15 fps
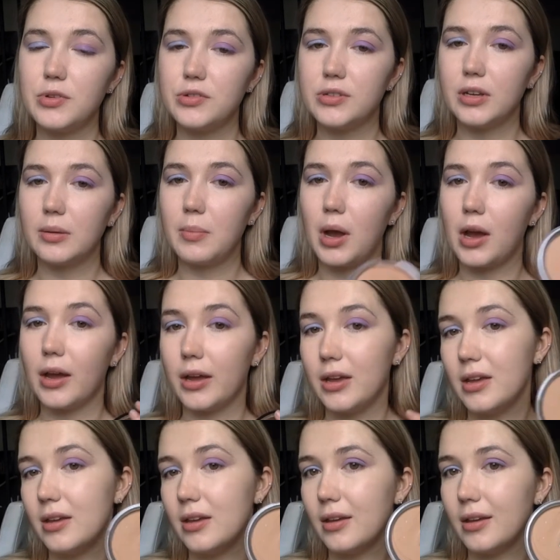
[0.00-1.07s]
using my
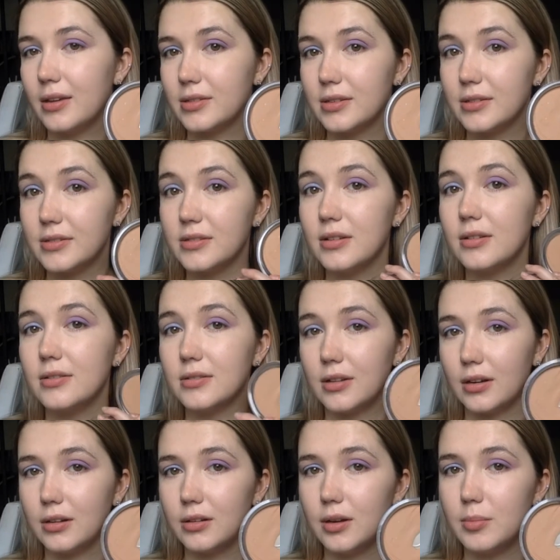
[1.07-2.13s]
Essence
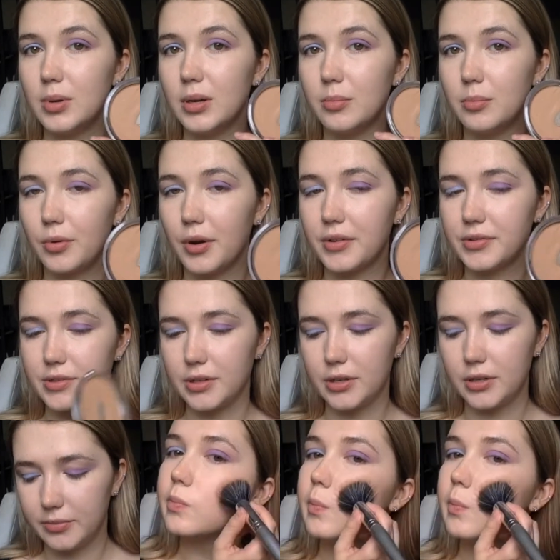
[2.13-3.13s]
Sun Club bronzer.